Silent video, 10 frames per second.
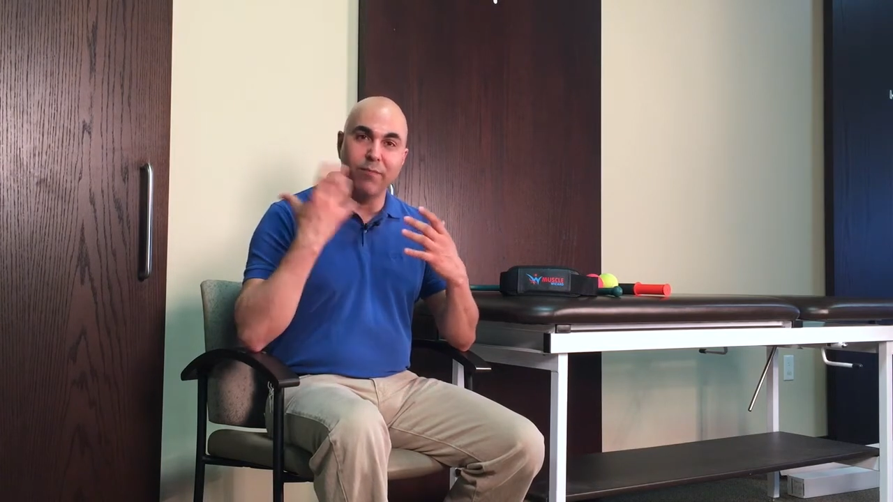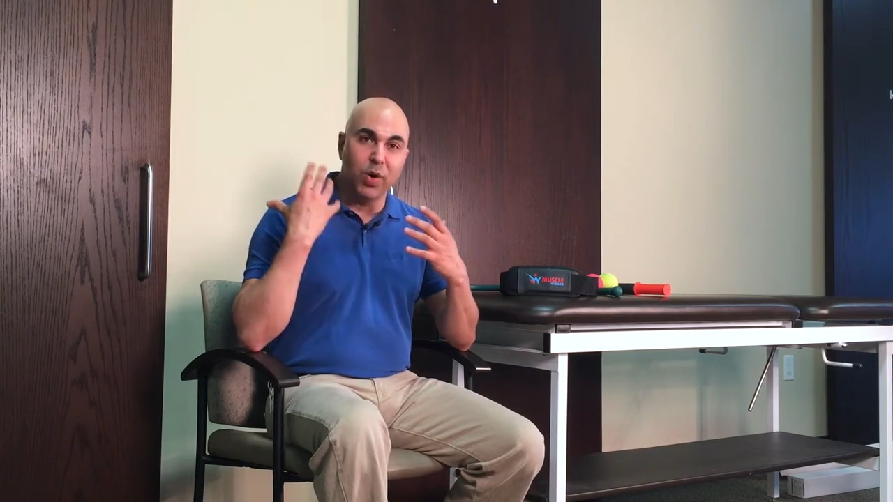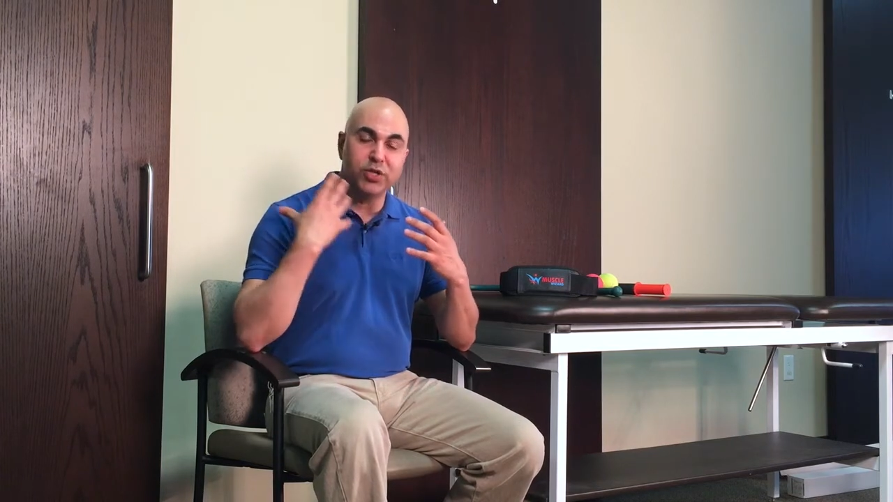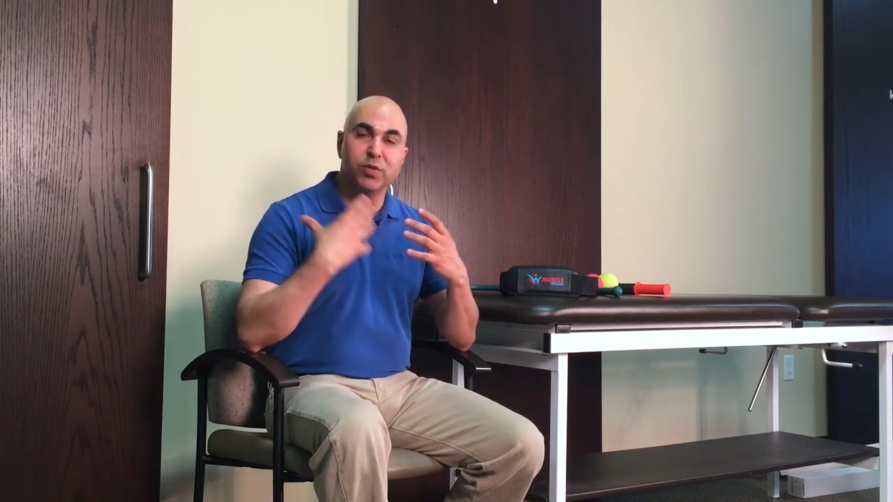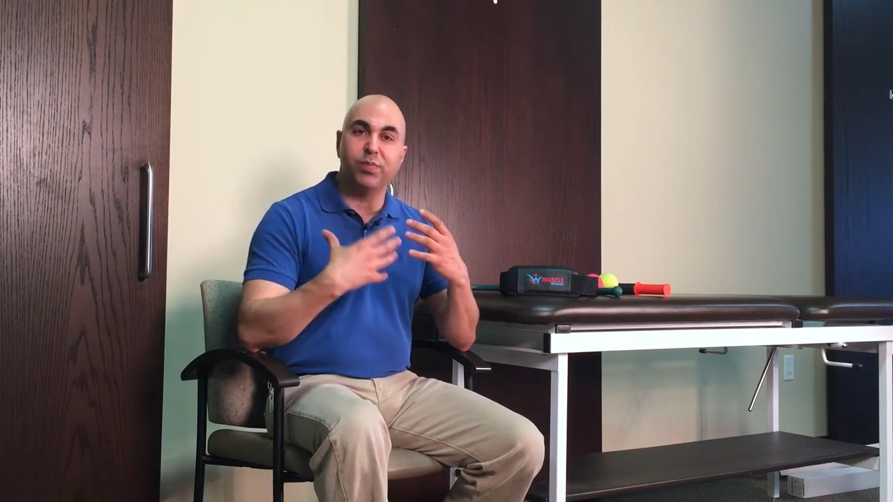
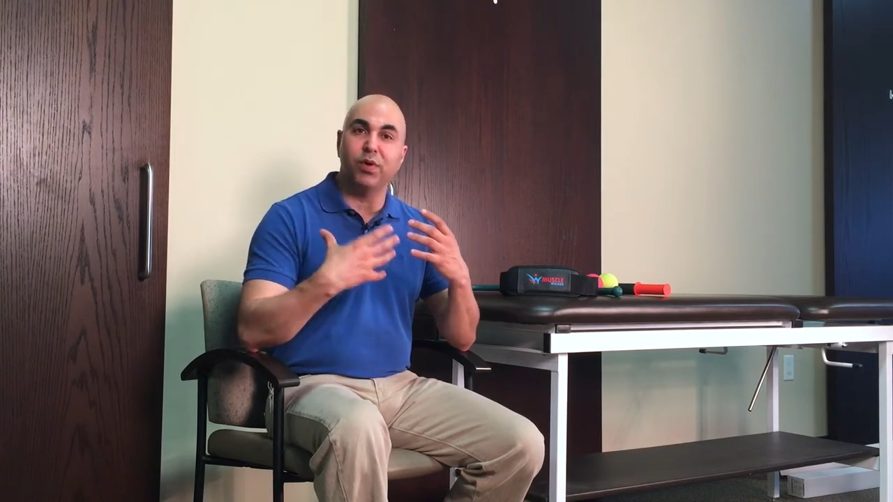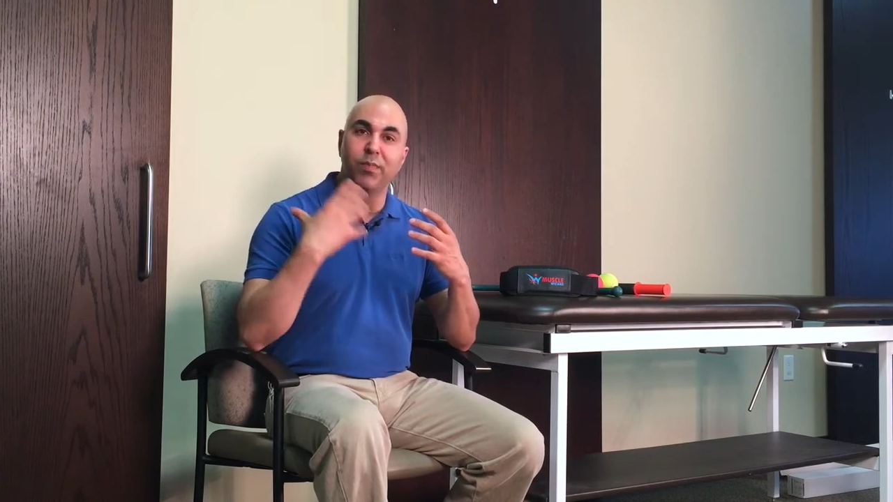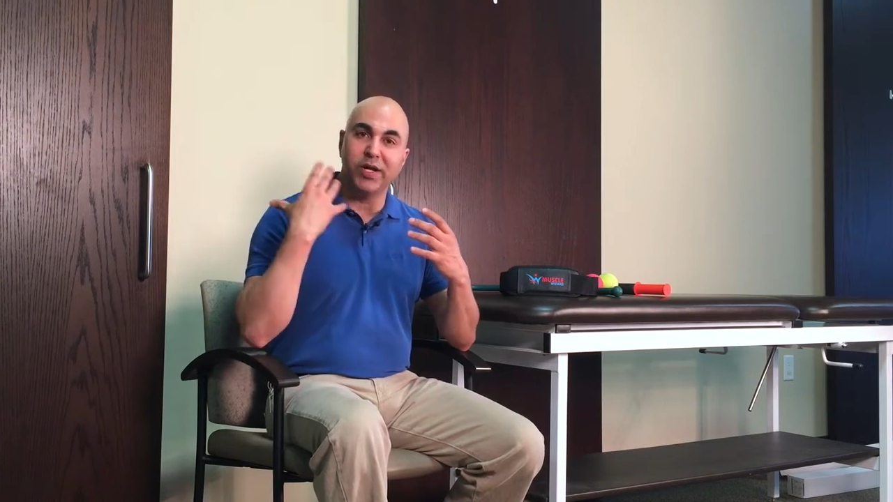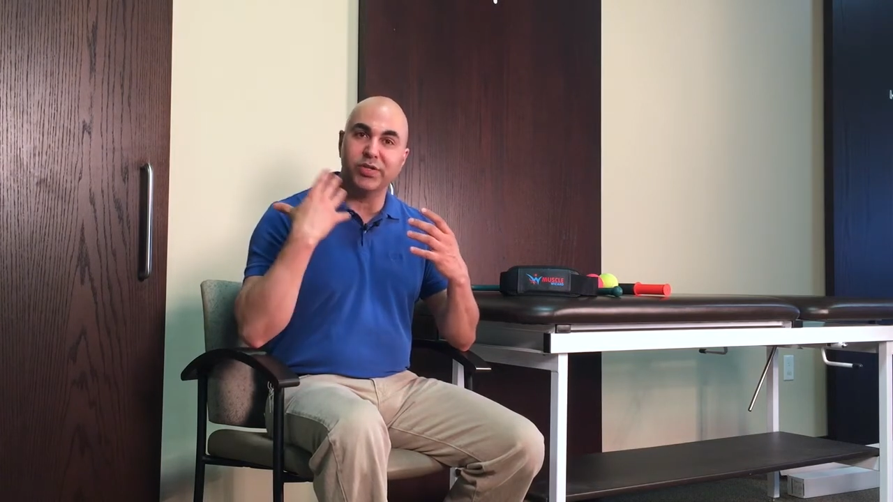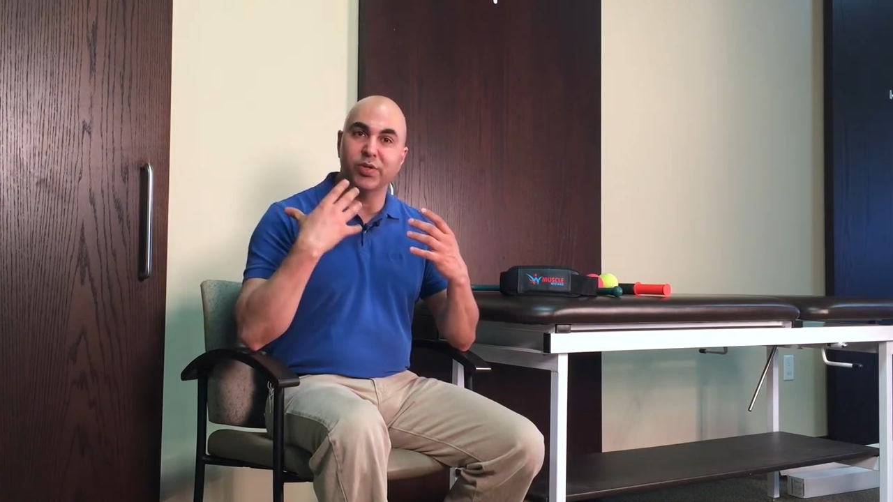multiple
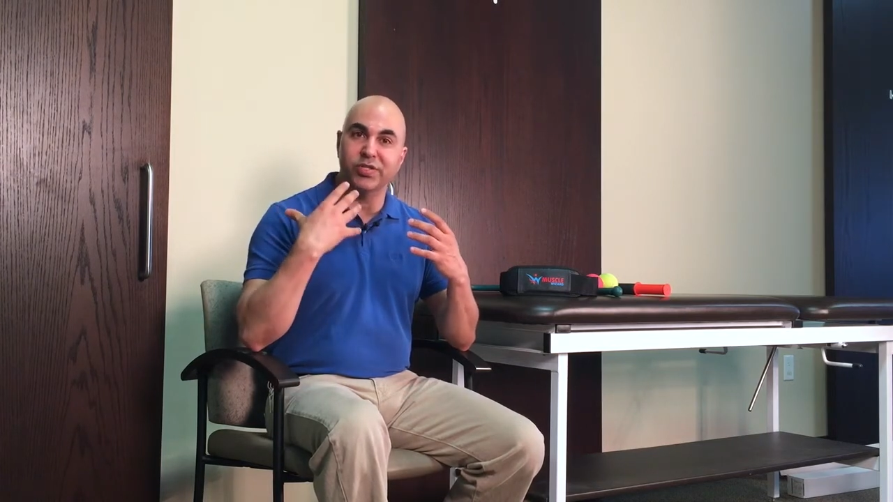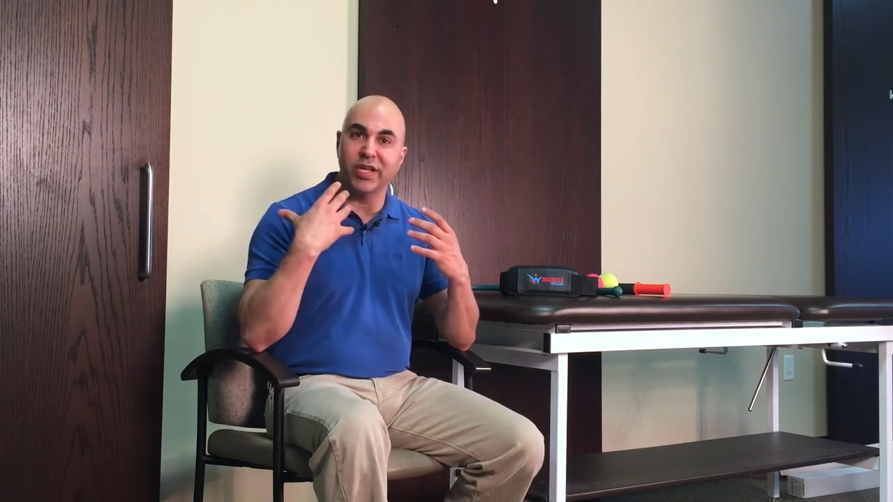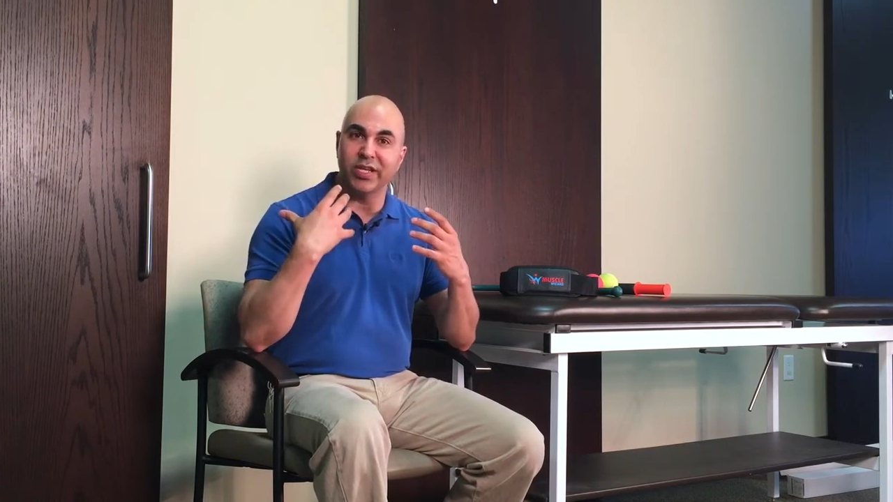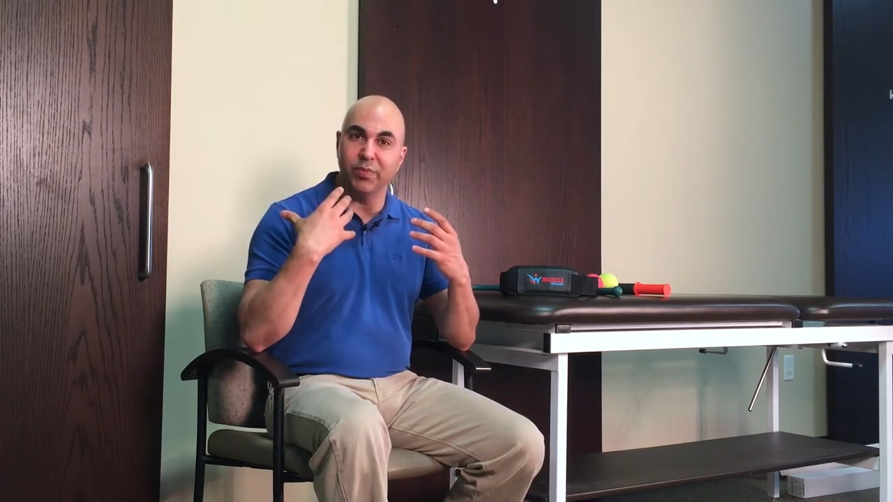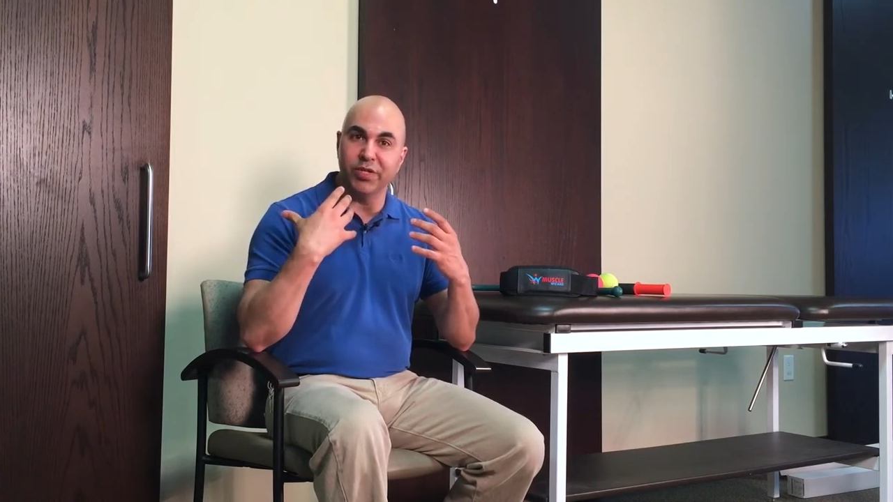muscles
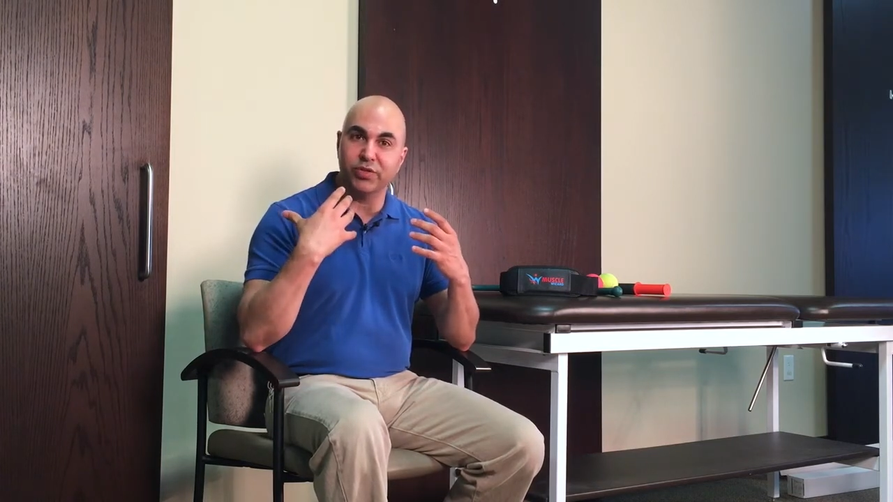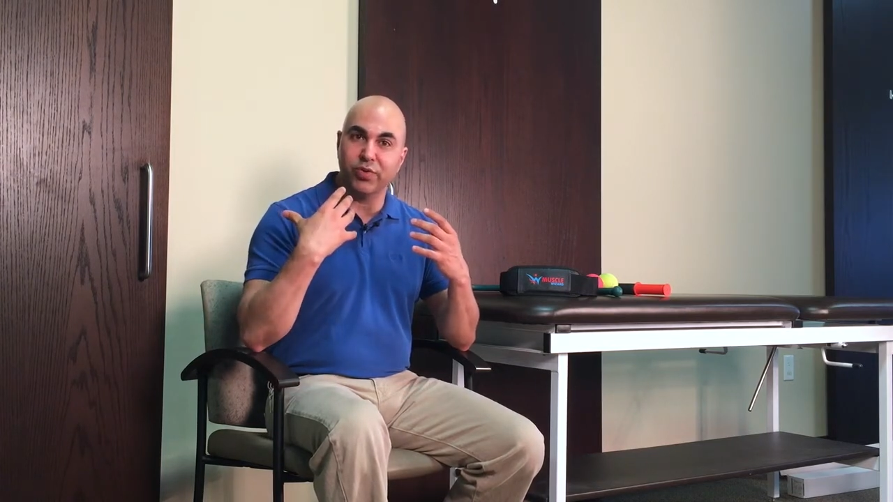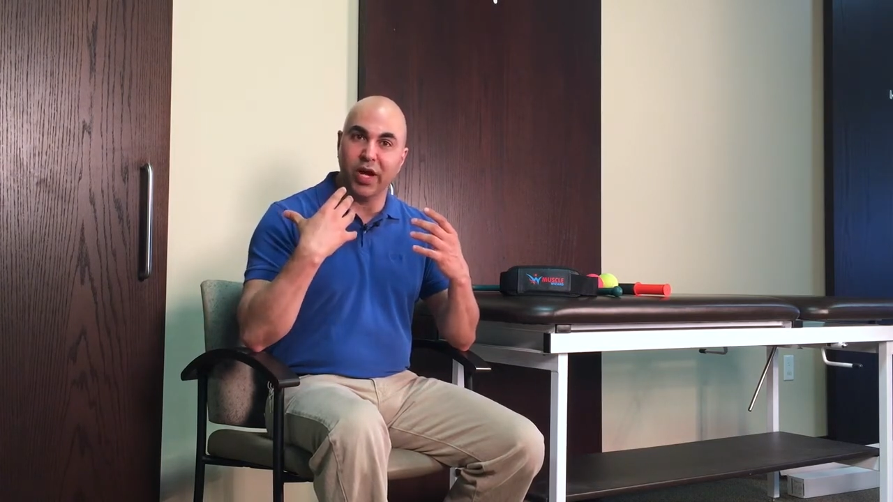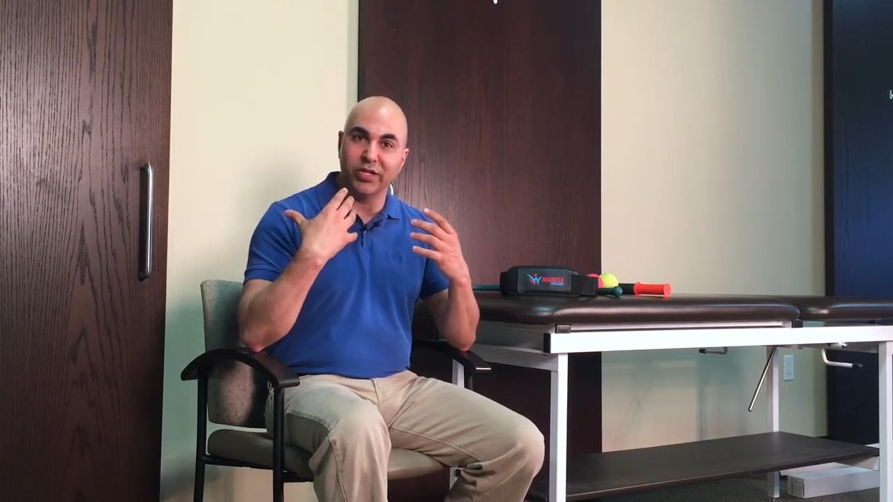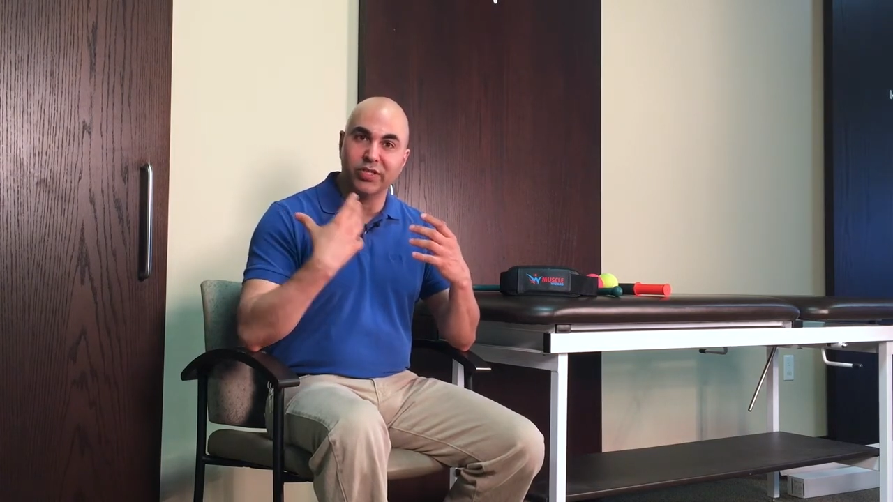that need to be
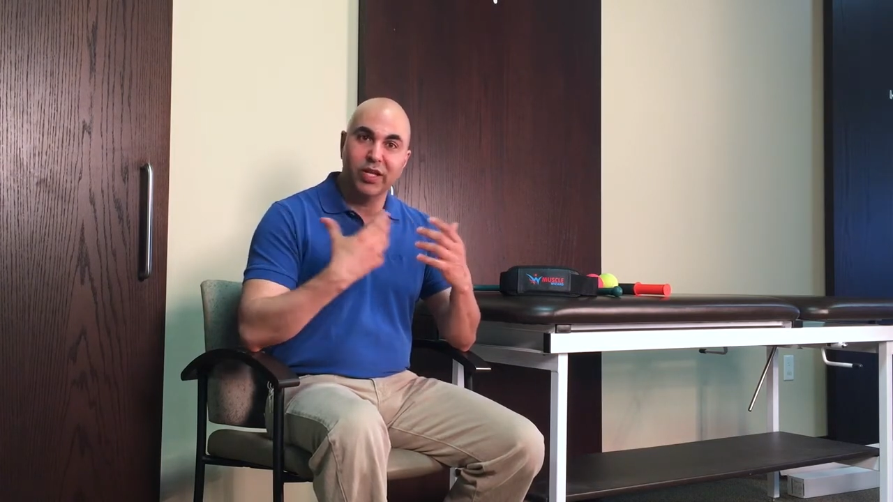stretched.